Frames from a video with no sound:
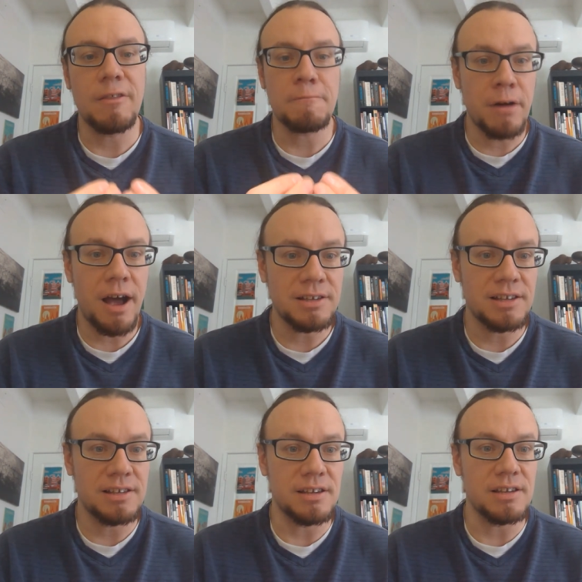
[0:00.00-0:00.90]
the
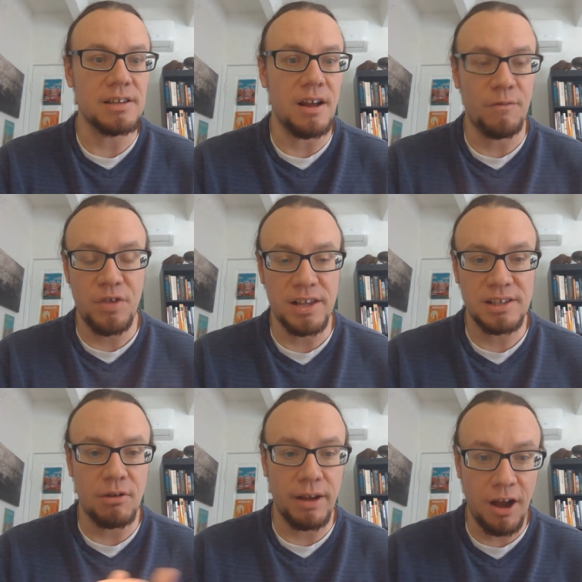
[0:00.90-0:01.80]
processes of things
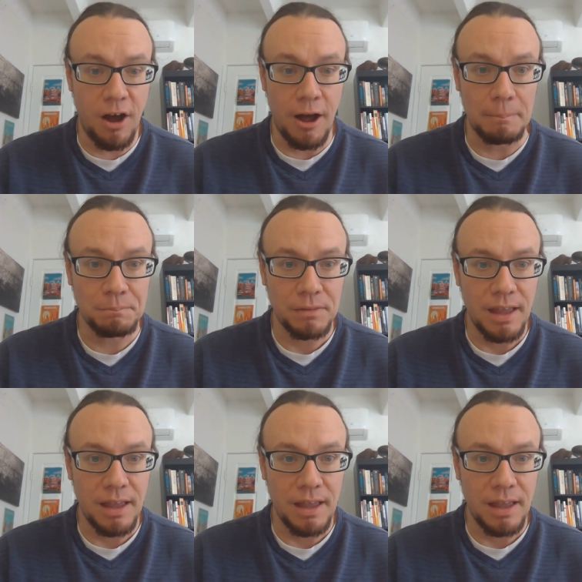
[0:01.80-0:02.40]
going on.